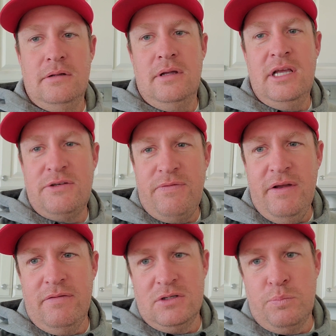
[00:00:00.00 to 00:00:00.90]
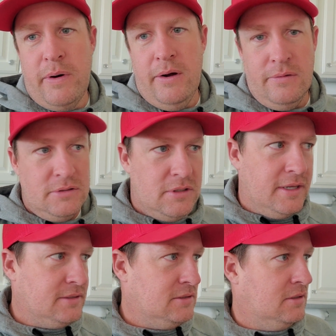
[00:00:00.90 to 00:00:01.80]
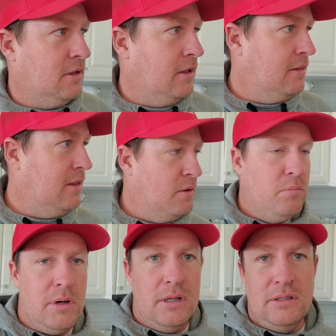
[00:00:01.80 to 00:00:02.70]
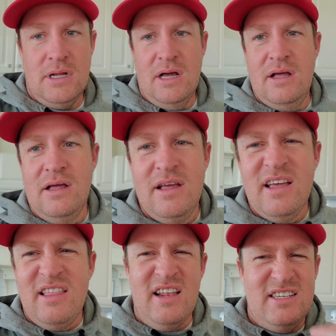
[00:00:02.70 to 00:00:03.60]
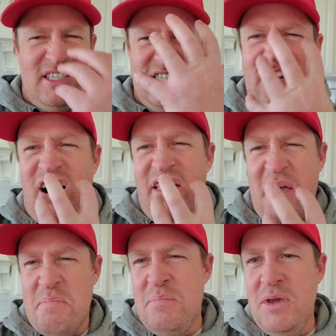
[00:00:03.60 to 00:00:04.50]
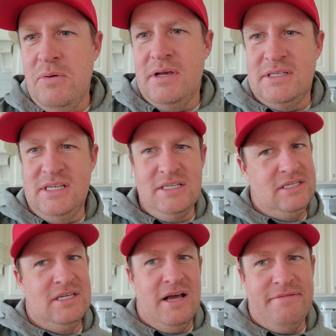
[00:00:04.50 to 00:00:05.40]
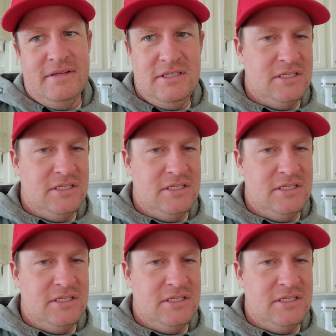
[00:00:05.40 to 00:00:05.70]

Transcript: His fever's broke, so that's the good thing. But then it's just all that mucusy stuff that's